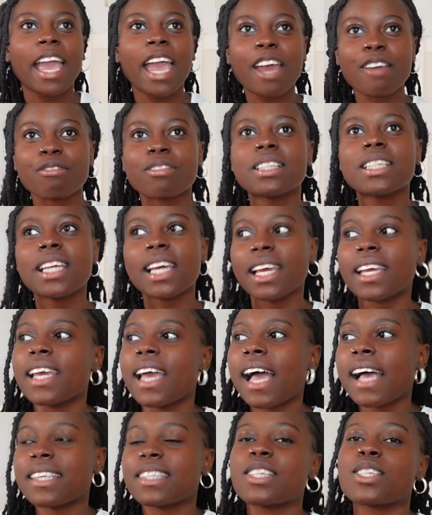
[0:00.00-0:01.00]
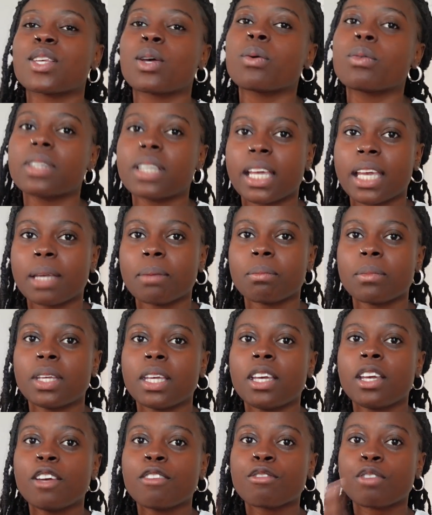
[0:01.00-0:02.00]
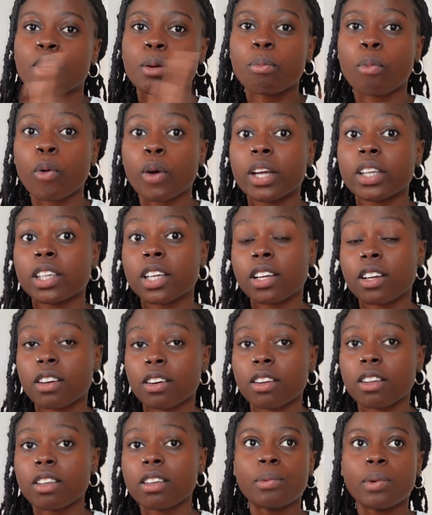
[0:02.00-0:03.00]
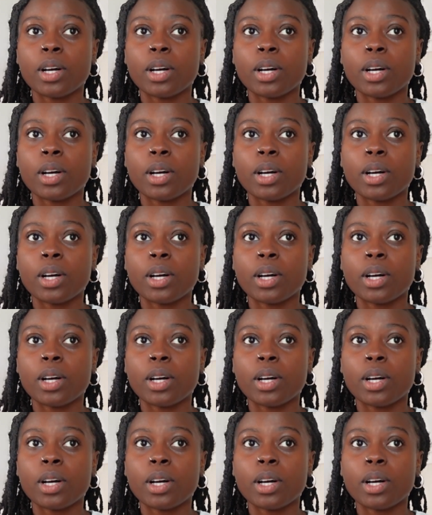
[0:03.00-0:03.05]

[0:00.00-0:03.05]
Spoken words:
Every day has its own name for a boy and a girl.